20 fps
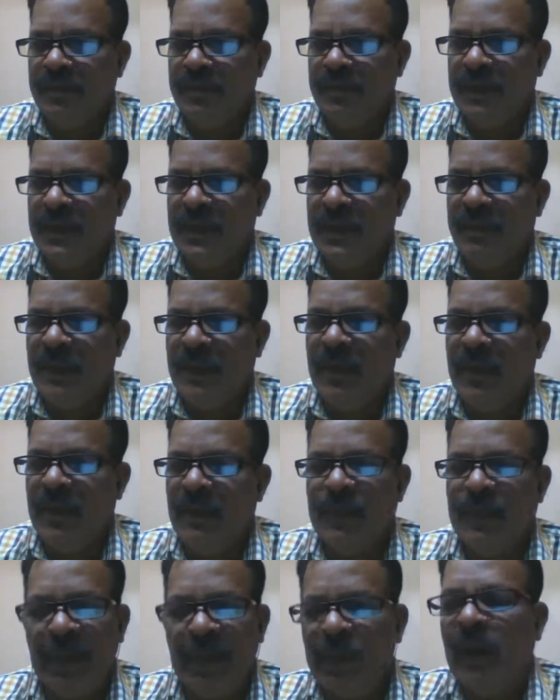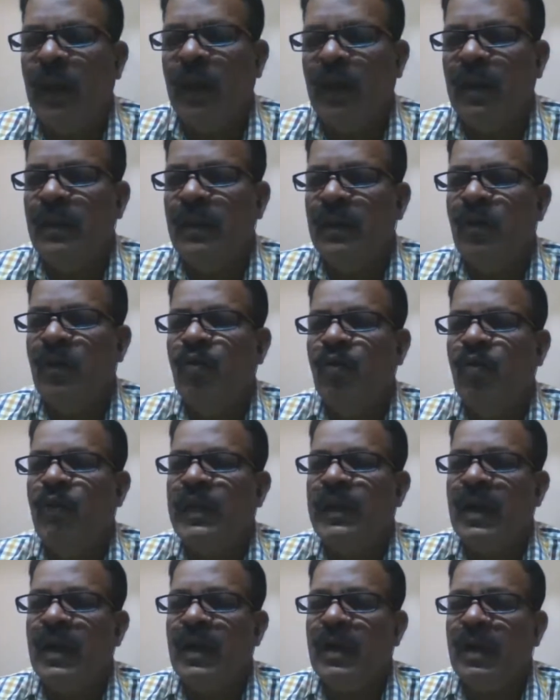billion people, we
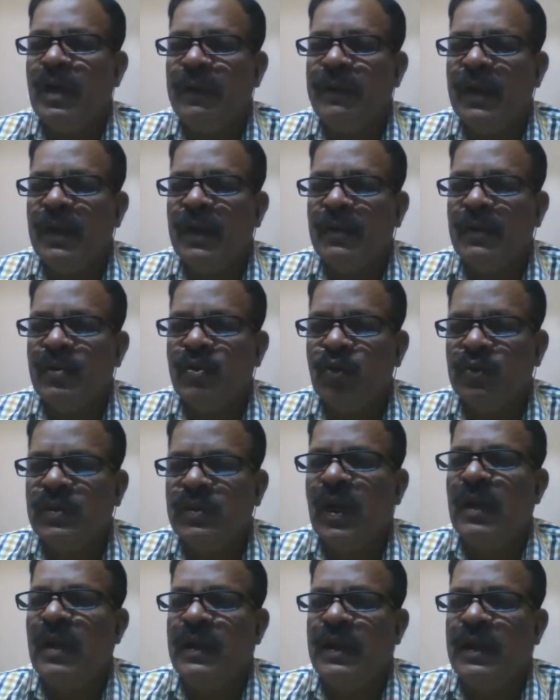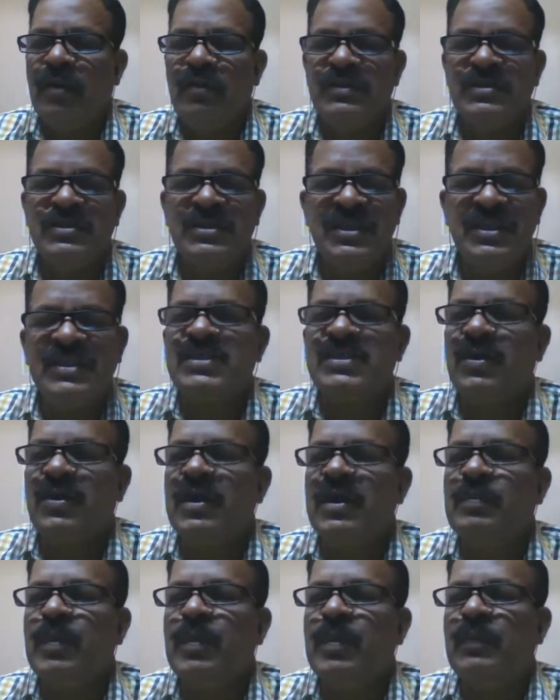are having two-third, around 600
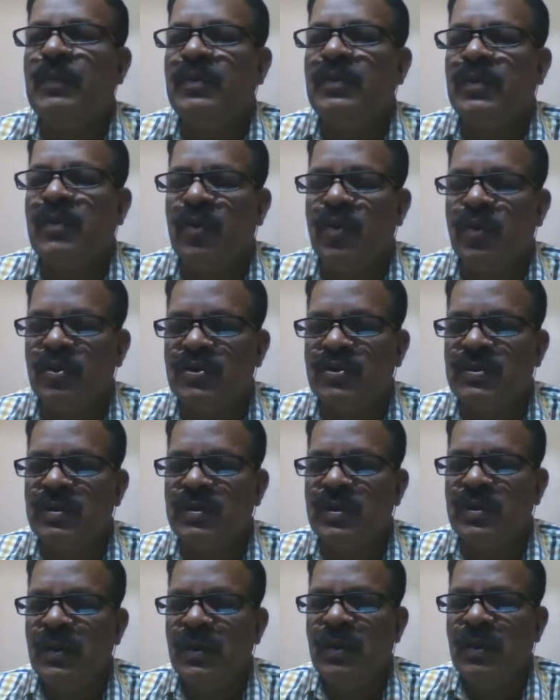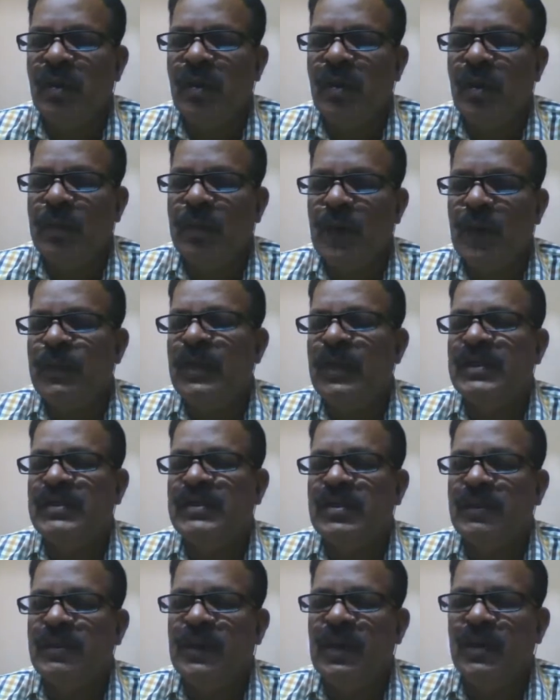crores of population
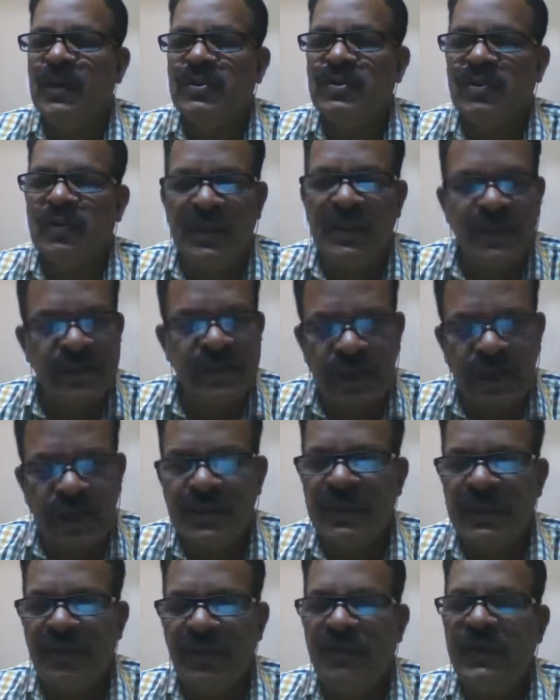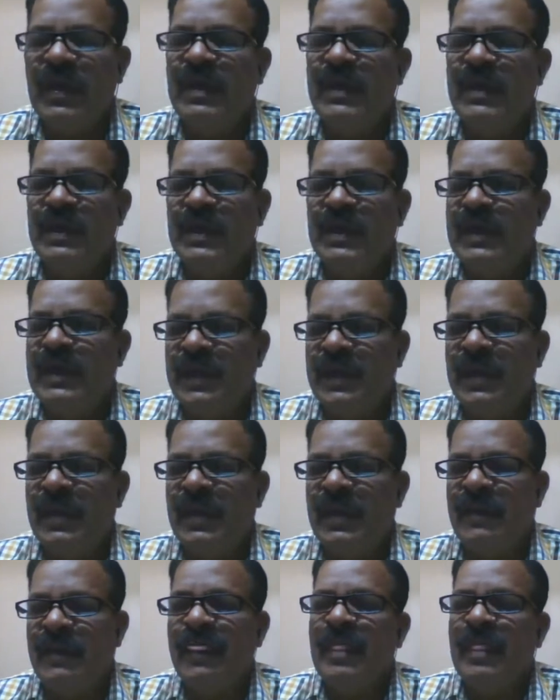belongs to this country. We are in
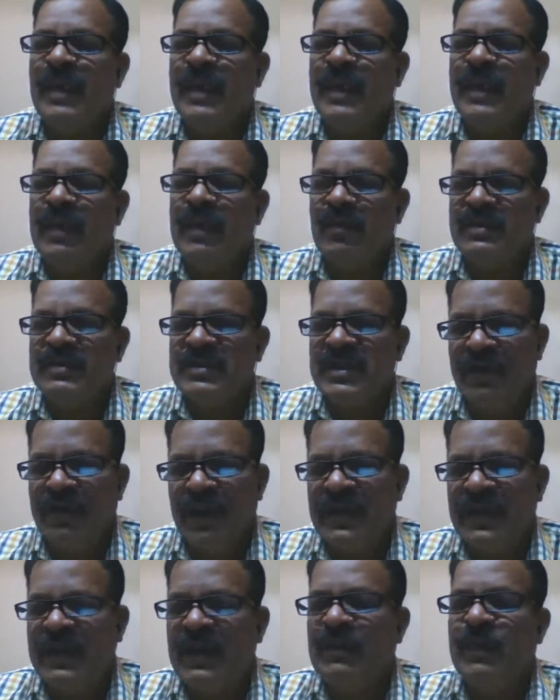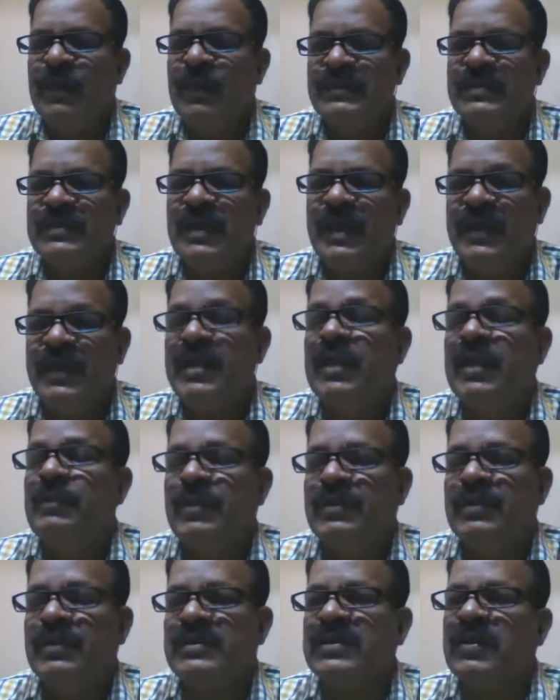India, around 17 percent, 18
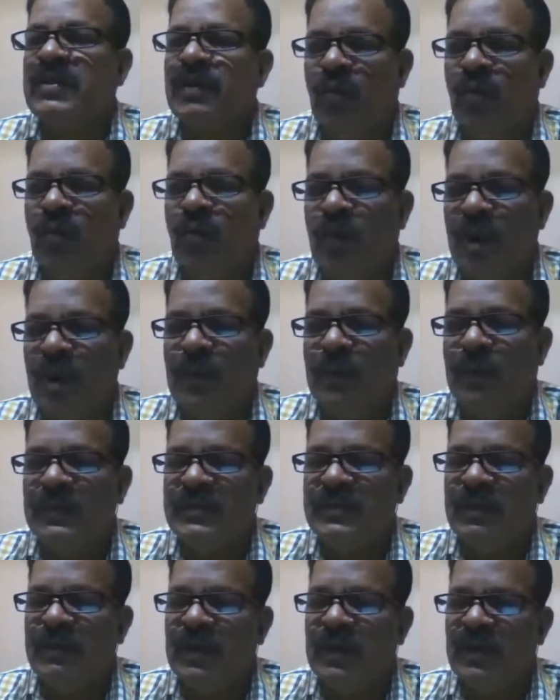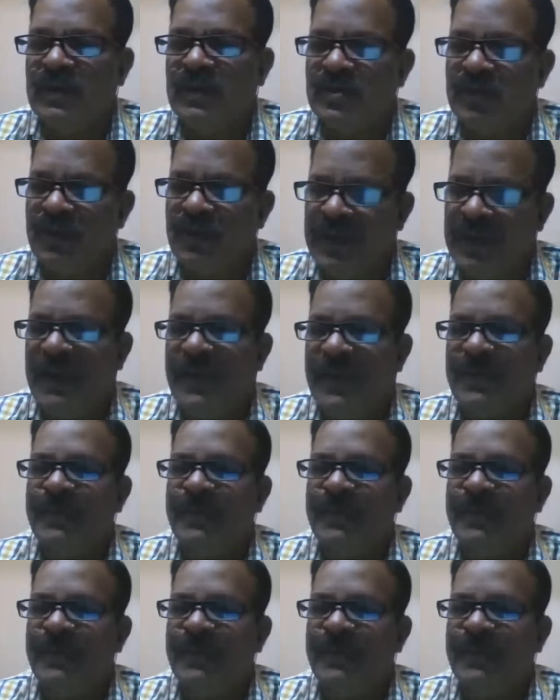percent of the world population belongs to India.